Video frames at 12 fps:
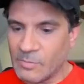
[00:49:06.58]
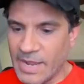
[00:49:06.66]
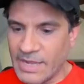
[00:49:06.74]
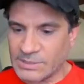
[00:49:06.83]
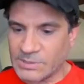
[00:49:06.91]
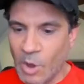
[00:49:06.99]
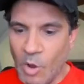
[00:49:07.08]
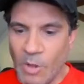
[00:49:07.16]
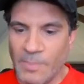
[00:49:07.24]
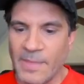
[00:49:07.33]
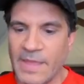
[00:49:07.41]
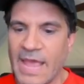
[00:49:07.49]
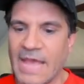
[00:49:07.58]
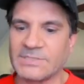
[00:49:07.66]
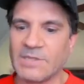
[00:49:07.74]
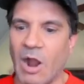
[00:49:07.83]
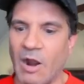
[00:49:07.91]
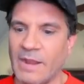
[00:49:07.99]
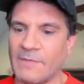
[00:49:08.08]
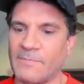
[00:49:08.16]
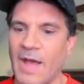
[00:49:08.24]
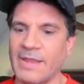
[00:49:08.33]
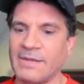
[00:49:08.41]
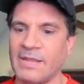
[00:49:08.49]
Rich, the whole thing has
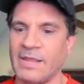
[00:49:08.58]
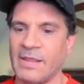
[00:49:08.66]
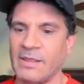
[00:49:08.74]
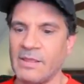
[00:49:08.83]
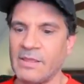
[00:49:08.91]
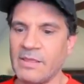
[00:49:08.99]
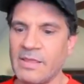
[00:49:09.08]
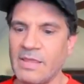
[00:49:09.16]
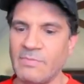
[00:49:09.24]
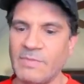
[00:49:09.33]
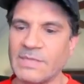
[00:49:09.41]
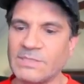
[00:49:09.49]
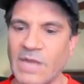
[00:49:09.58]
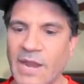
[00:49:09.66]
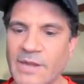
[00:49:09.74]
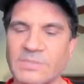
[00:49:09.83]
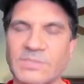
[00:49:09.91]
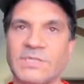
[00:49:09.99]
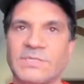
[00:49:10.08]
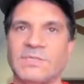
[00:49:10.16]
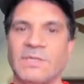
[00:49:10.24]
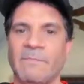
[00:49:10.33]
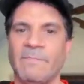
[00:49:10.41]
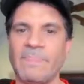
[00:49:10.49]
RFID in the entire
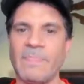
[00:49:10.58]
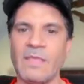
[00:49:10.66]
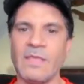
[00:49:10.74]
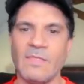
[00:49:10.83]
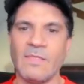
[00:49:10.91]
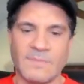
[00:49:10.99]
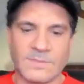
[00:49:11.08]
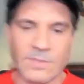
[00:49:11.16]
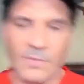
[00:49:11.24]
system. So